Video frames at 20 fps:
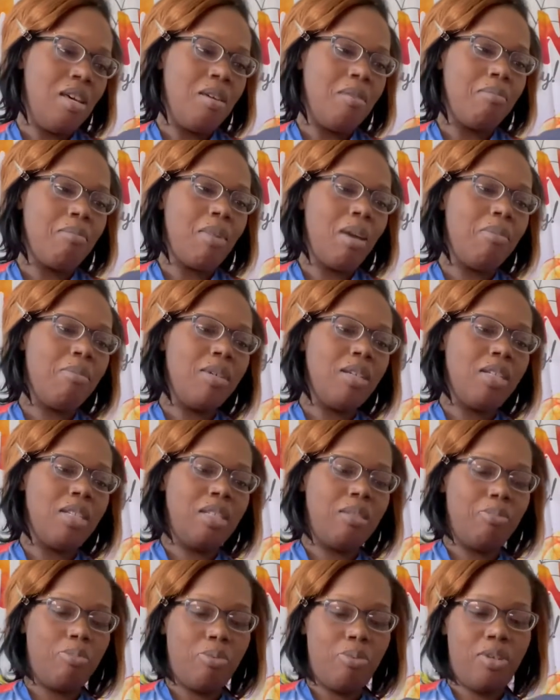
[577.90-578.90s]
Maybe a
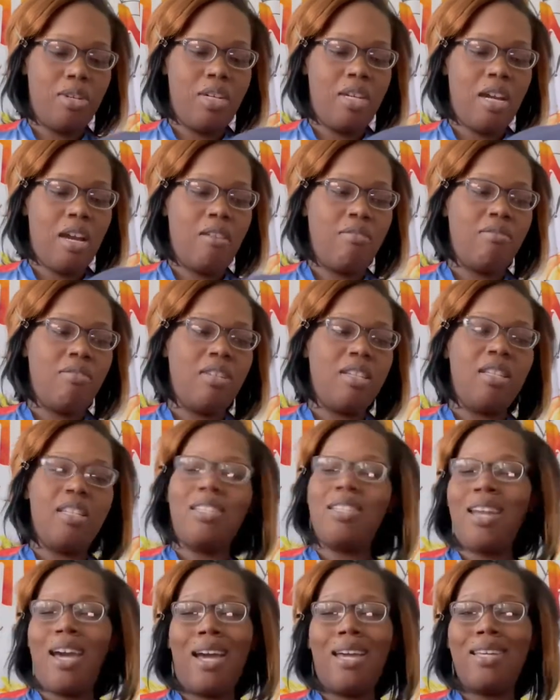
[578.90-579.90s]
spring outfit,
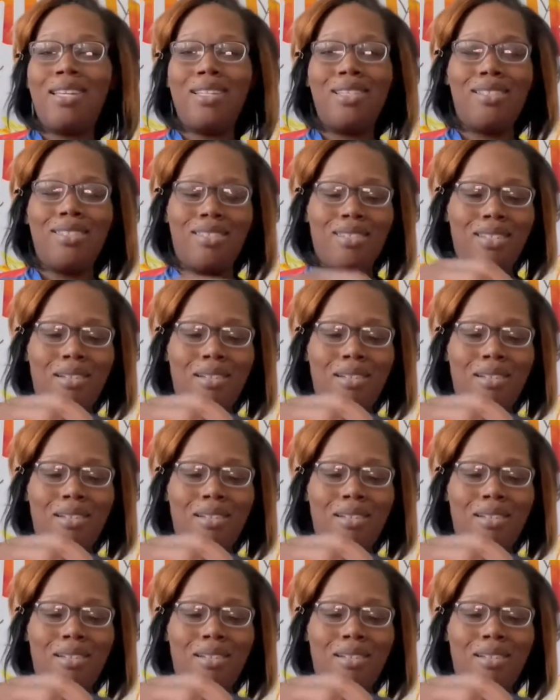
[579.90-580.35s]
not Easter.